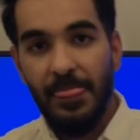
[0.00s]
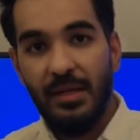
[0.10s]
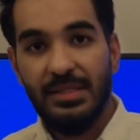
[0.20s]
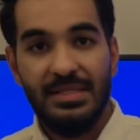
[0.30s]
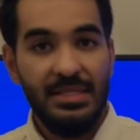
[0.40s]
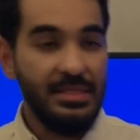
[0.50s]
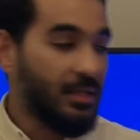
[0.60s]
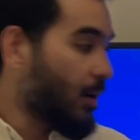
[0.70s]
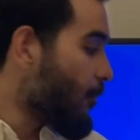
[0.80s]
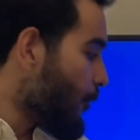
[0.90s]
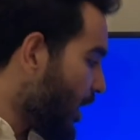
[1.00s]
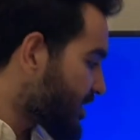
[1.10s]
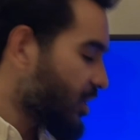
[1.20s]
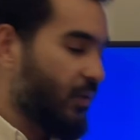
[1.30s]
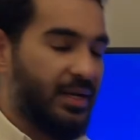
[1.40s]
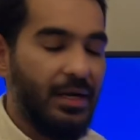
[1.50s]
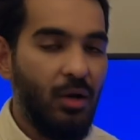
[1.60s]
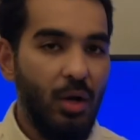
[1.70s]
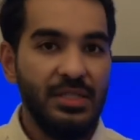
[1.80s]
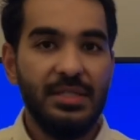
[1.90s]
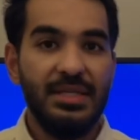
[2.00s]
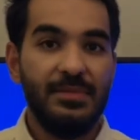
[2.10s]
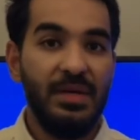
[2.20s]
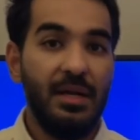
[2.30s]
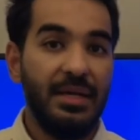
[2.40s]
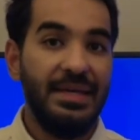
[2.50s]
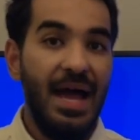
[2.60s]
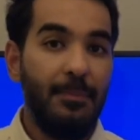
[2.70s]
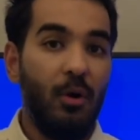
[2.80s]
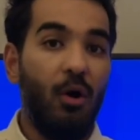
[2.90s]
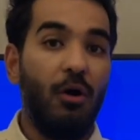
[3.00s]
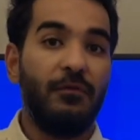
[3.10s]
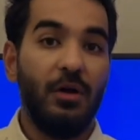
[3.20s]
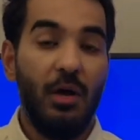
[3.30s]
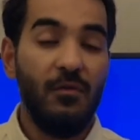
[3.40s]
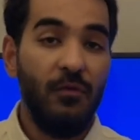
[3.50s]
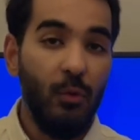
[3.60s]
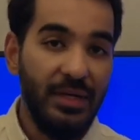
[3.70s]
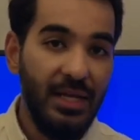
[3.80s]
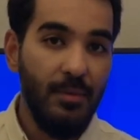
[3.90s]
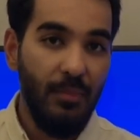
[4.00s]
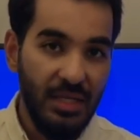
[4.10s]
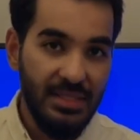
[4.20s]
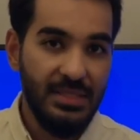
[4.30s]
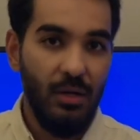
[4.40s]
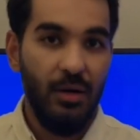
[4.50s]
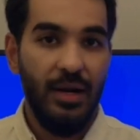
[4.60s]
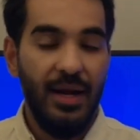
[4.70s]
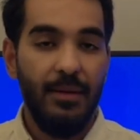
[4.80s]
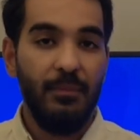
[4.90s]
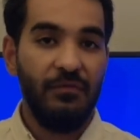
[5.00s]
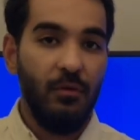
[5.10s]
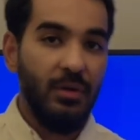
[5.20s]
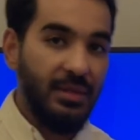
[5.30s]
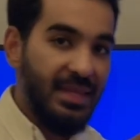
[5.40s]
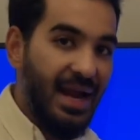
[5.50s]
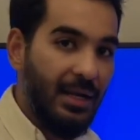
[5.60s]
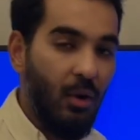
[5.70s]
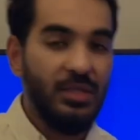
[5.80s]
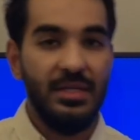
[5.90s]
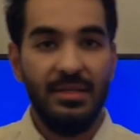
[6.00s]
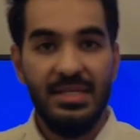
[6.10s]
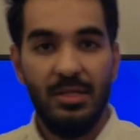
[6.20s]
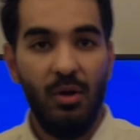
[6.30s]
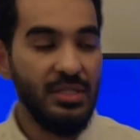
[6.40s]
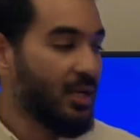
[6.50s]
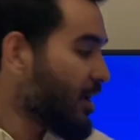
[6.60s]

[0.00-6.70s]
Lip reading: This is a much awaited launch. There's been a gap of around 14 months, all right, before that launch and this launch.